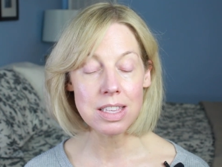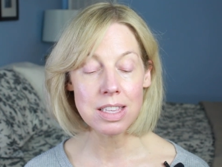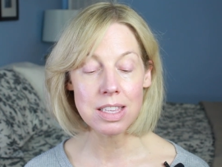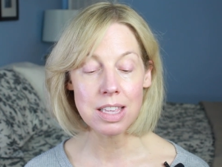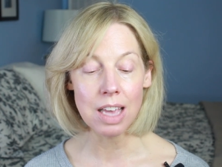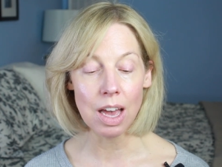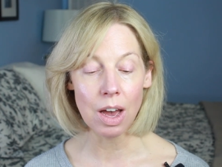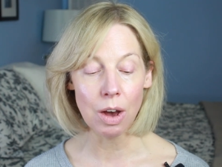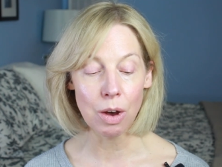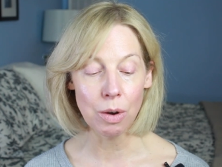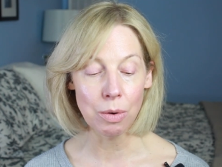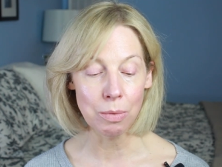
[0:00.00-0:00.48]

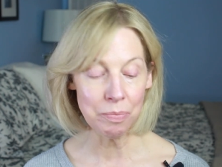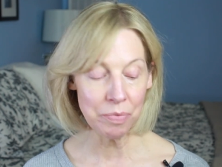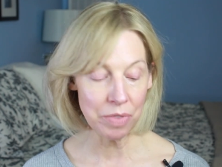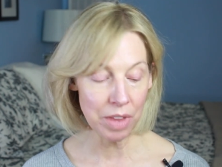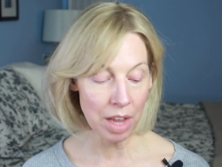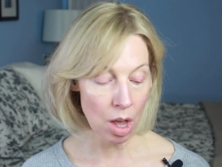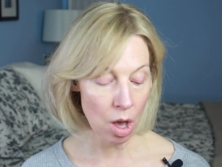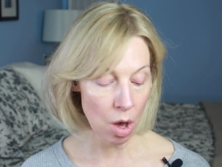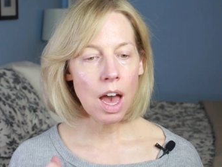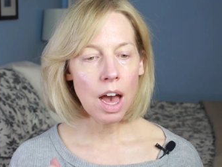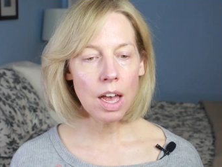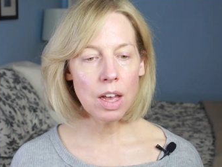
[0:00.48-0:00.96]
So
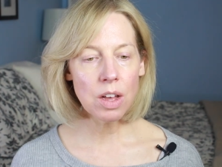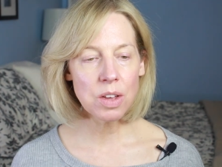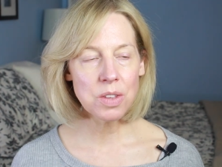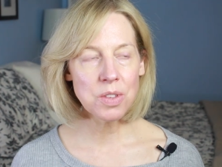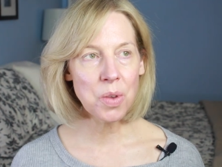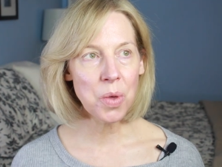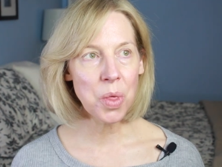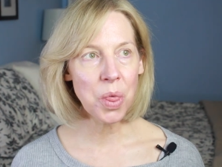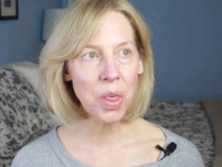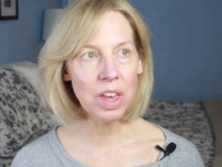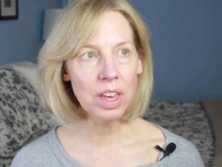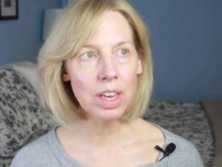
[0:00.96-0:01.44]
I
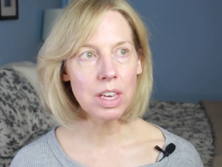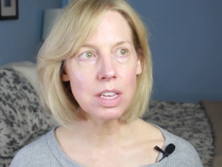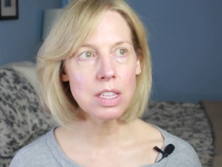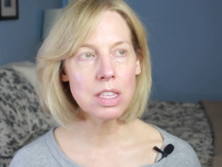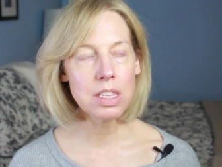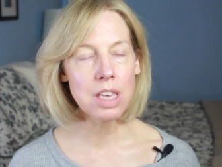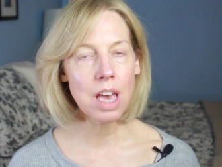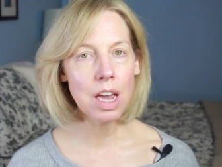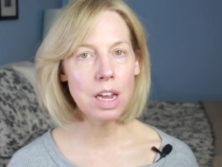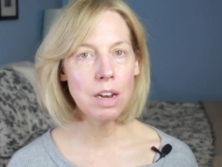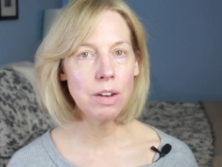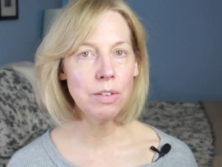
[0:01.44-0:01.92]
also think
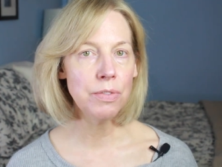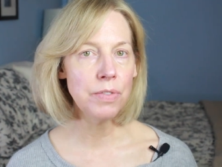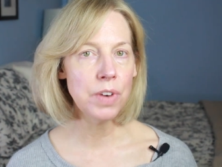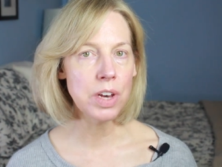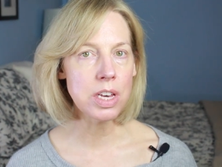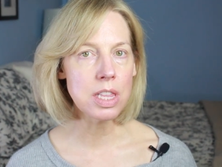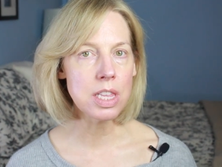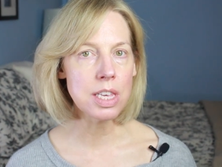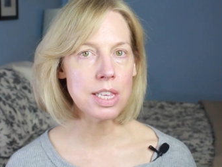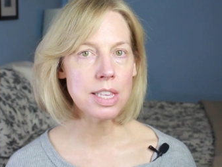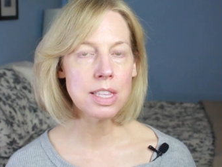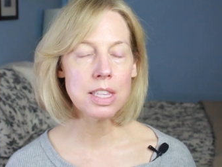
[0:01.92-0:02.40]
it's kind of
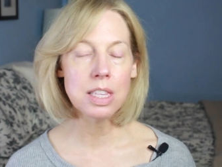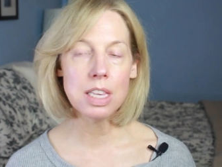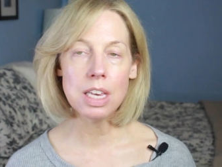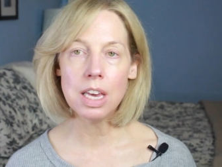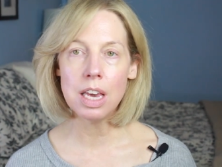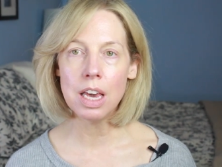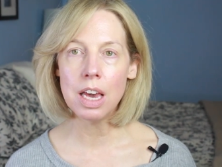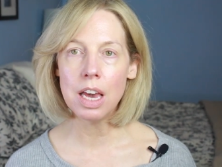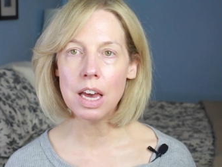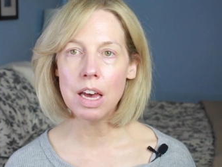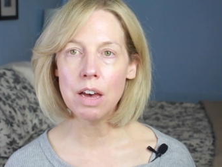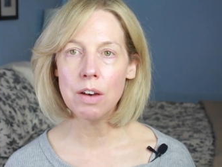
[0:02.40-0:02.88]
fun to
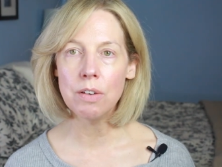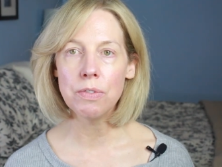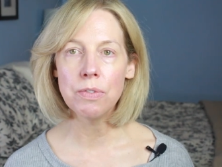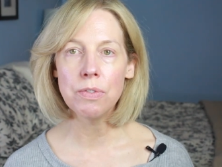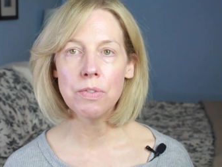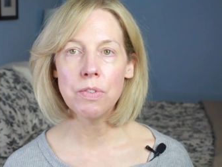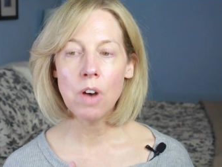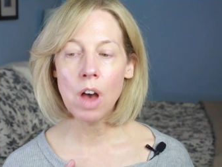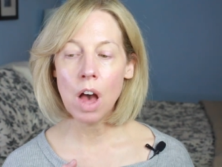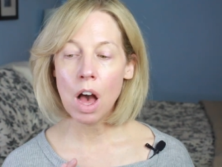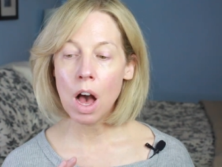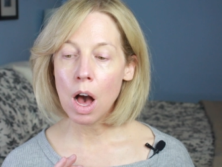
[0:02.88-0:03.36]
see
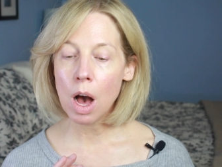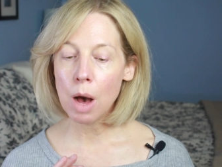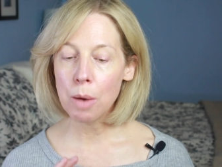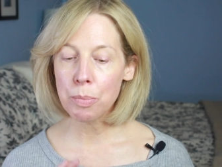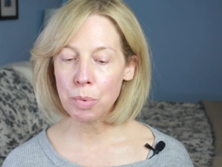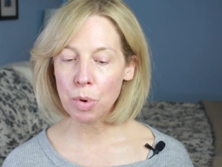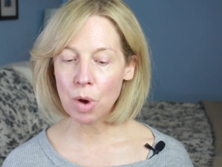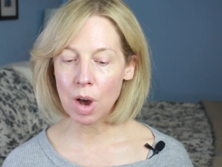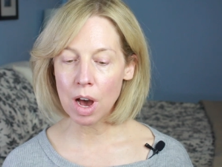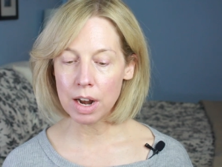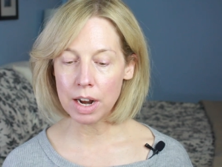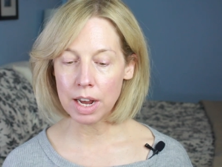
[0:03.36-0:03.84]
if a
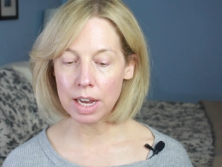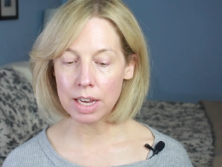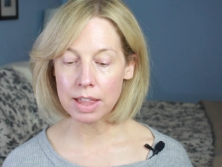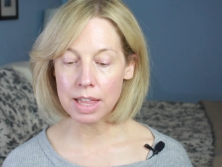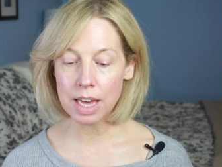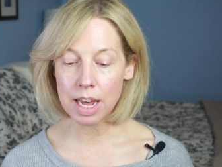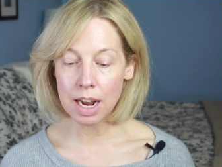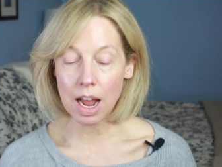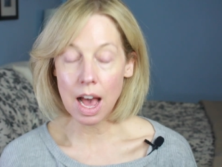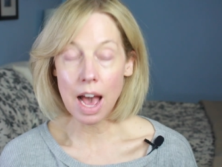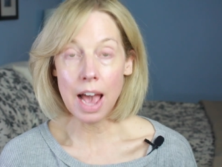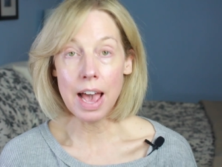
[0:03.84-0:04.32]
product
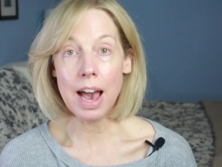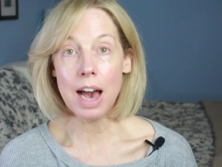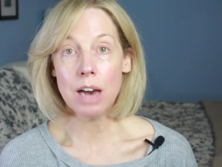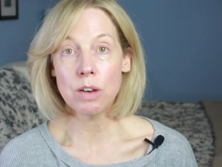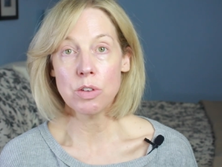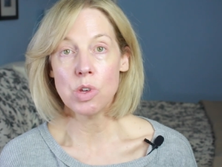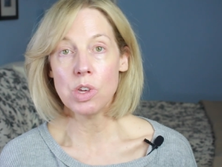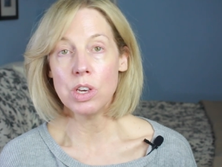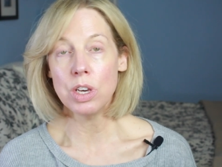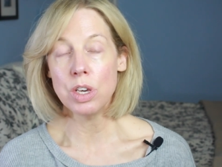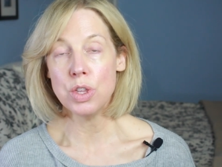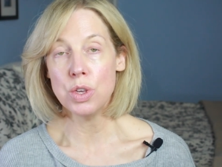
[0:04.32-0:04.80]
that I
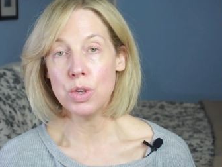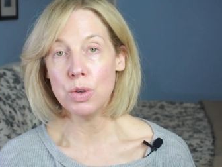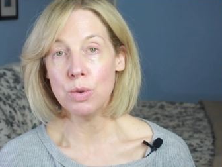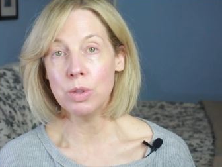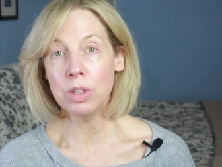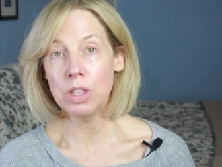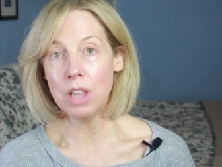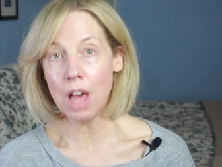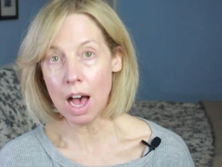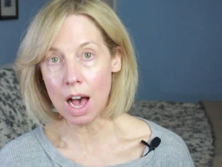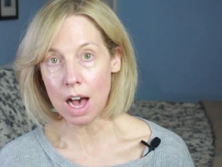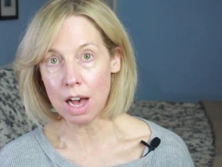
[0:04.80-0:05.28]
actually
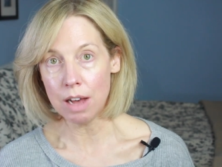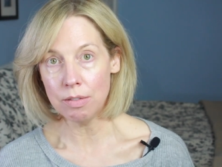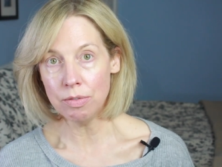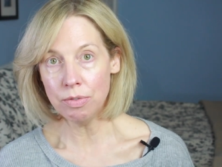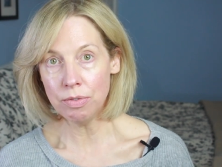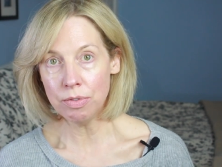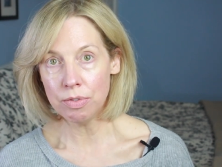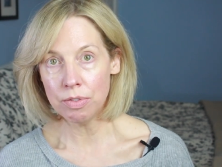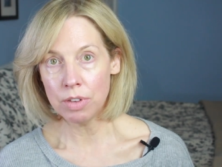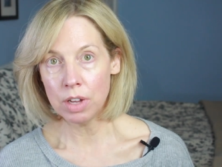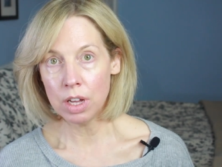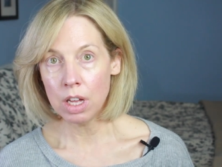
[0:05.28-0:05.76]
do
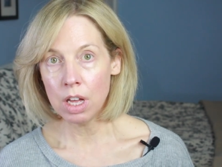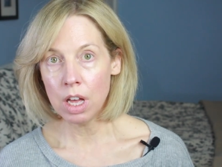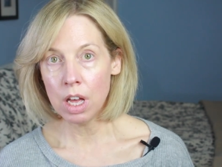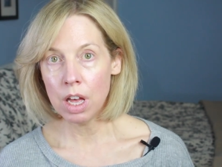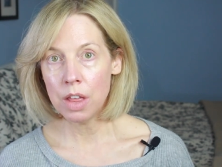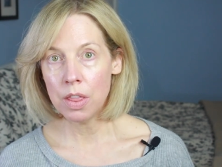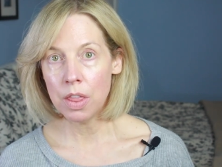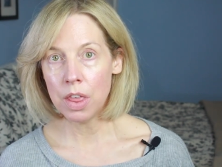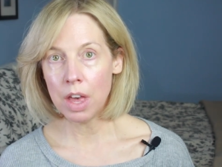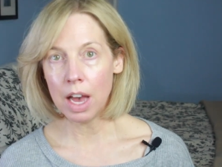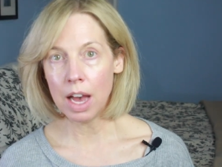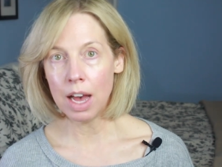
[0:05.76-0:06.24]
love
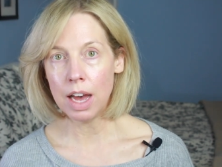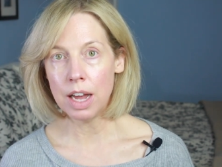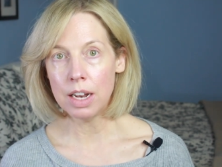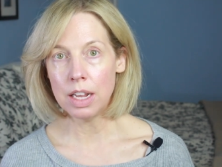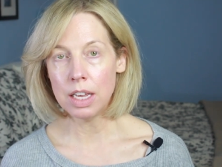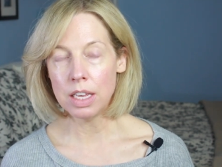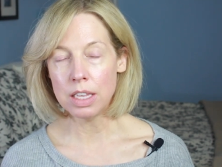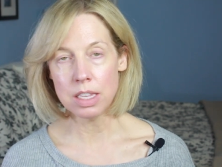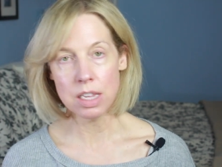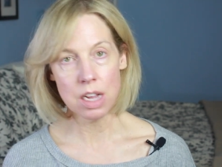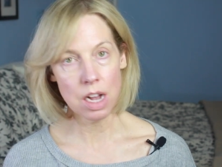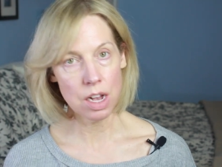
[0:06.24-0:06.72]

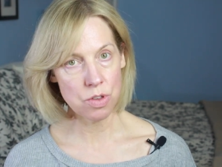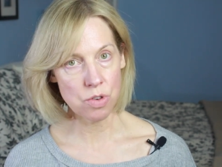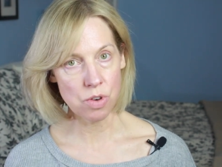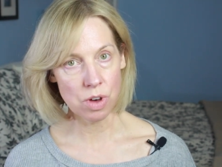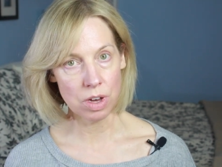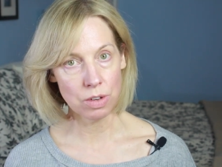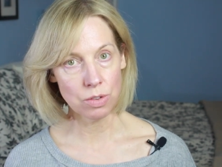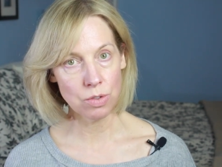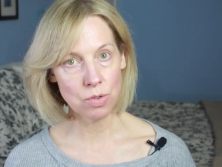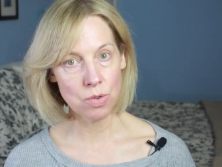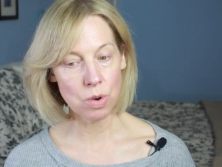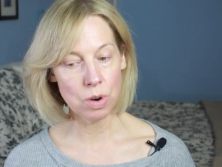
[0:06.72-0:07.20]
that is not
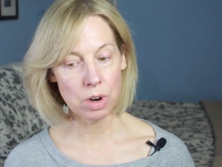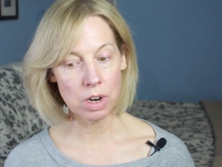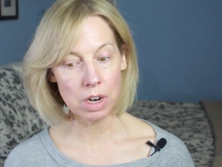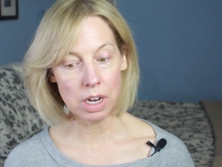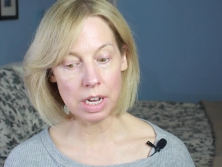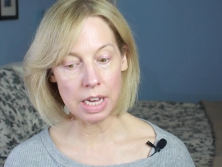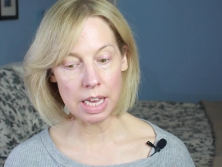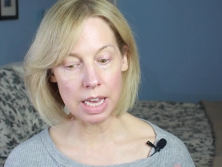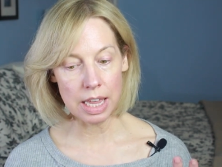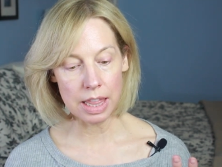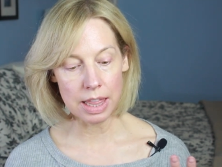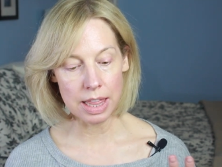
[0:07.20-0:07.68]

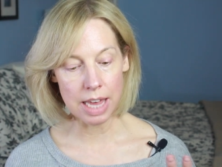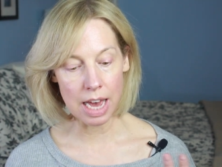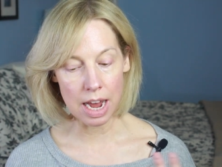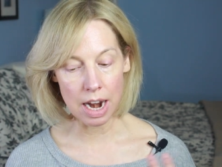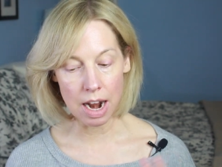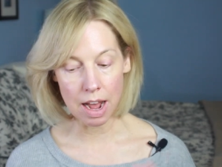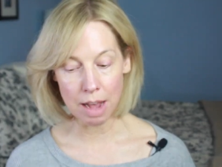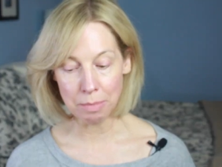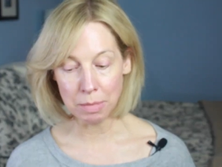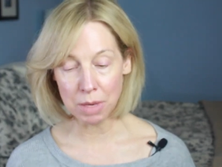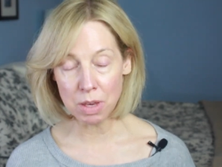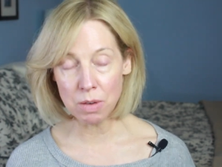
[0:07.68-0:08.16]
drugstore
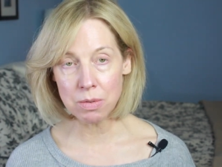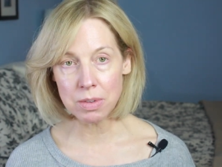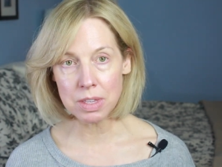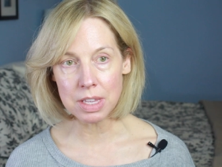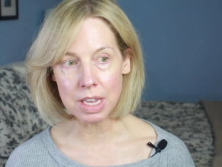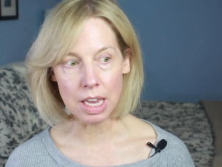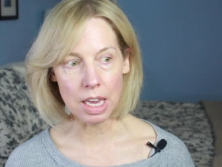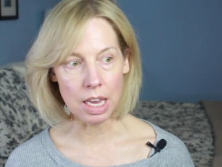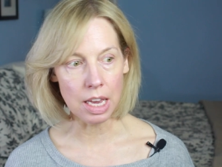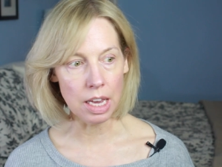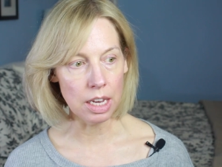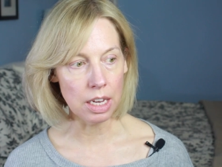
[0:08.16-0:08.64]
that I'm
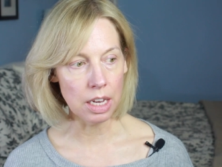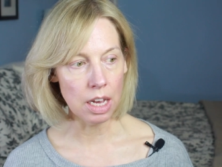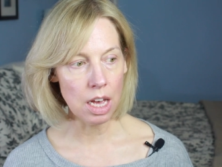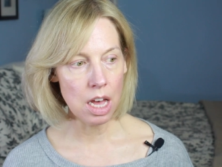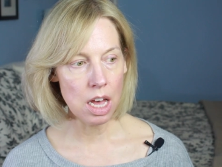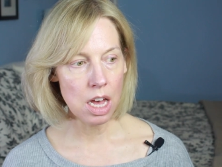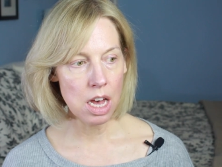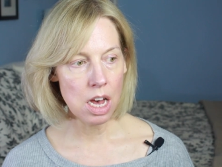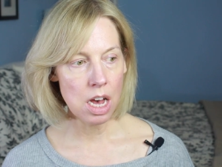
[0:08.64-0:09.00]
using